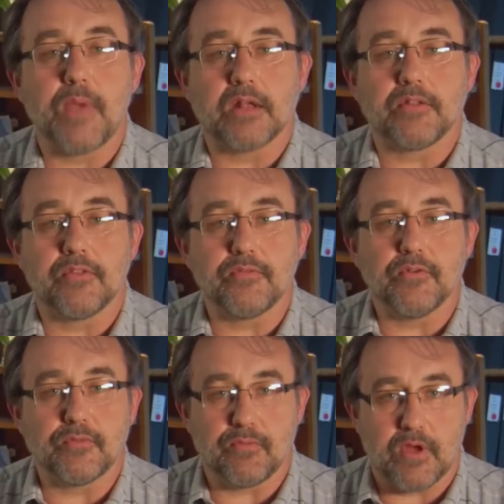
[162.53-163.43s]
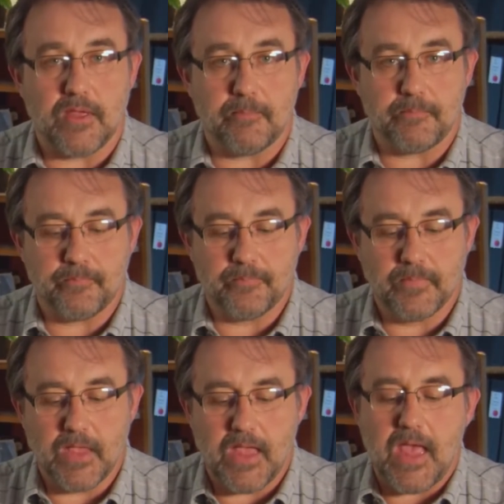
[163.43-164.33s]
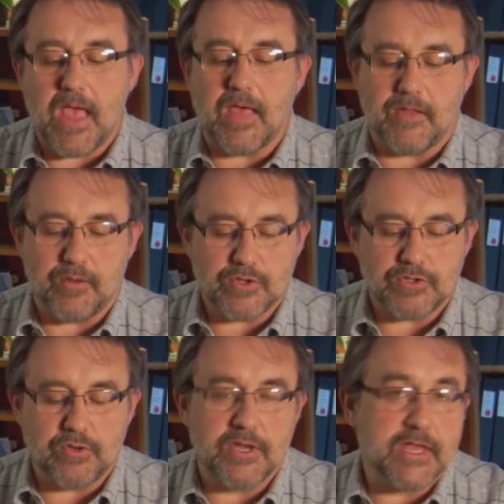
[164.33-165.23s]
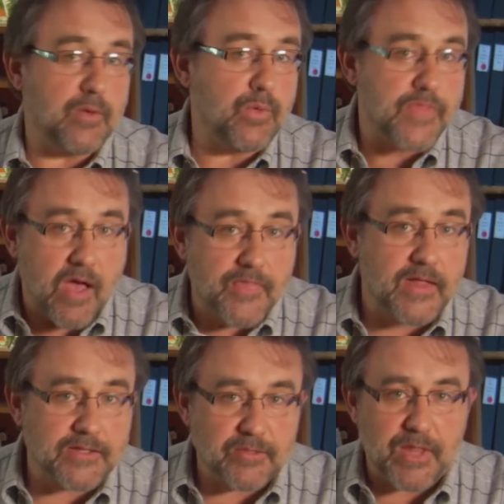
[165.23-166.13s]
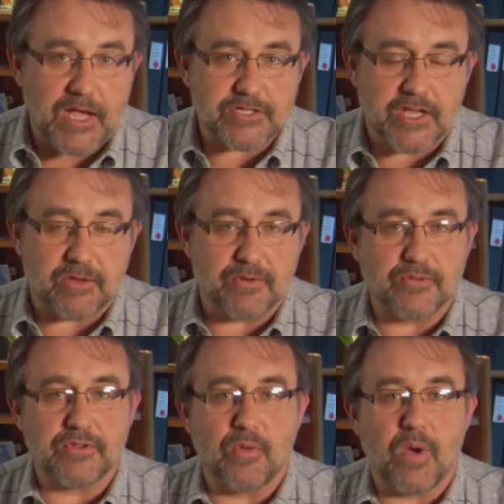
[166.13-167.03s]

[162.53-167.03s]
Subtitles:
back to the first frame. And then you would shoot it again without that little black shadow under Snow